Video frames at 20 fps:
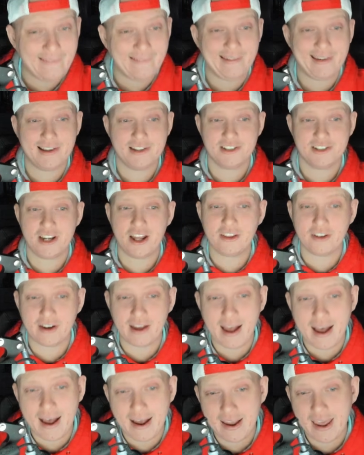He is another
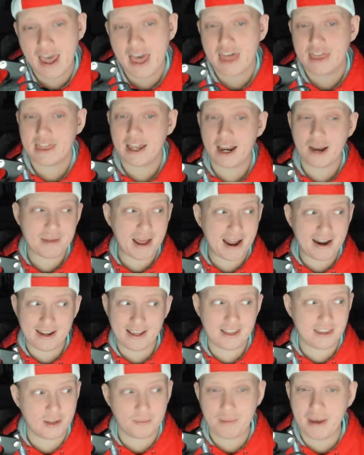guy that I'm not
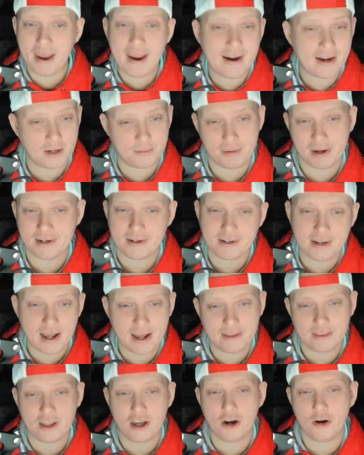hitting the panic button
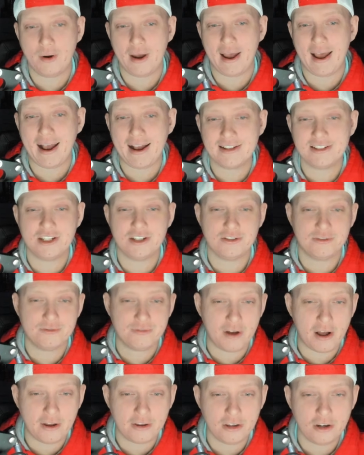on, though, as his
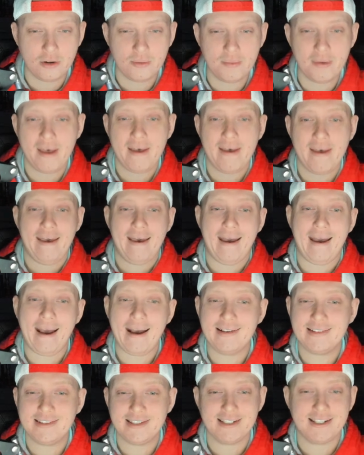volume
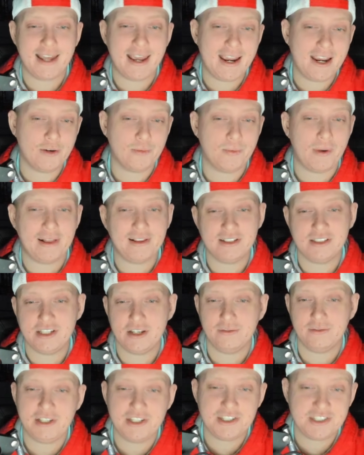has stayed
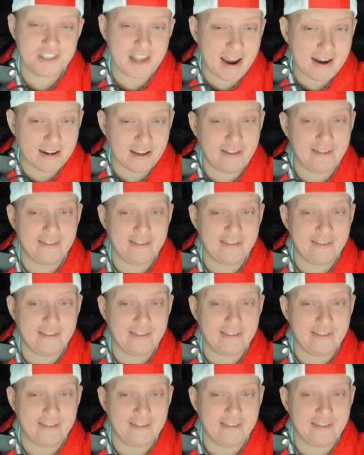relatively steady.